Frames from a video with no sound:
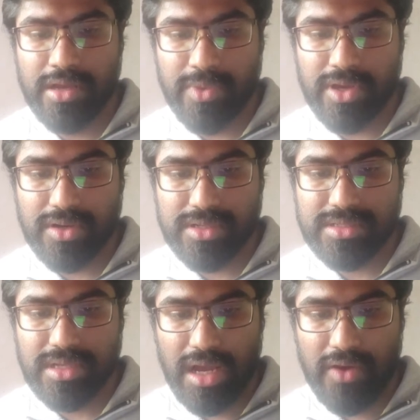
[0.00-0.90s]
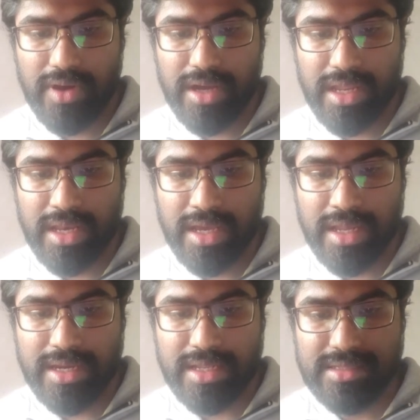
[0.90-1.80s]
because our
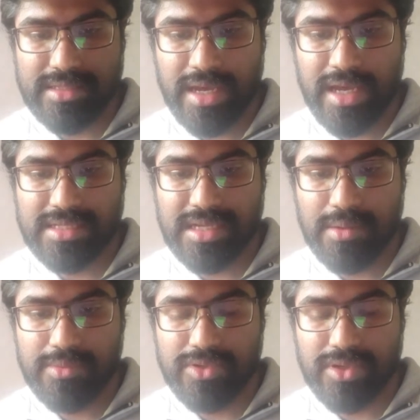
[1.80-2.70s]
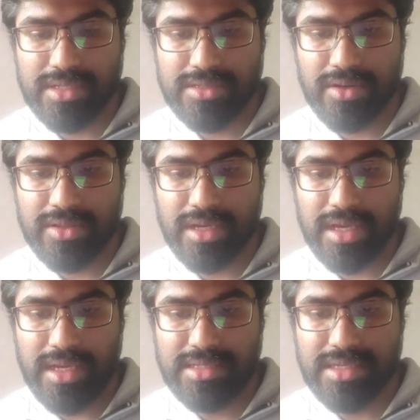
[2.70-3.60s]
inheritance has come to us on the
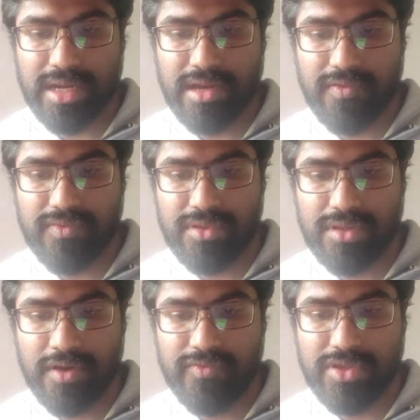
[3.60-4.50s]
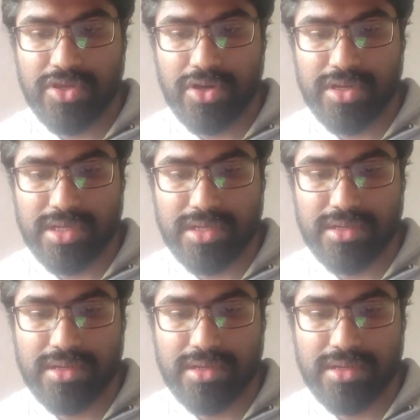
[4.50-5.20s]
east side of the Jordan.